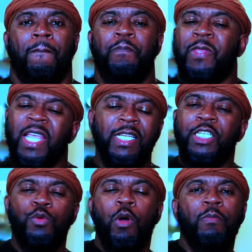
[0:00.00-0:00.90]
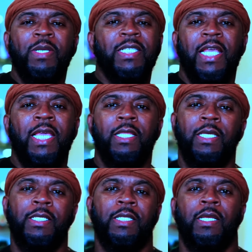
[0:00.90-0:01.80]
Then she won't be saying
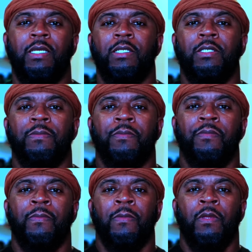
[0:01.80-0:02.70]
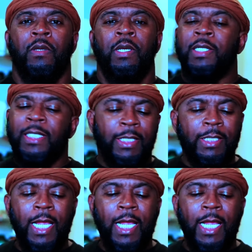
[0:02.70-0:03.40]
these things. She's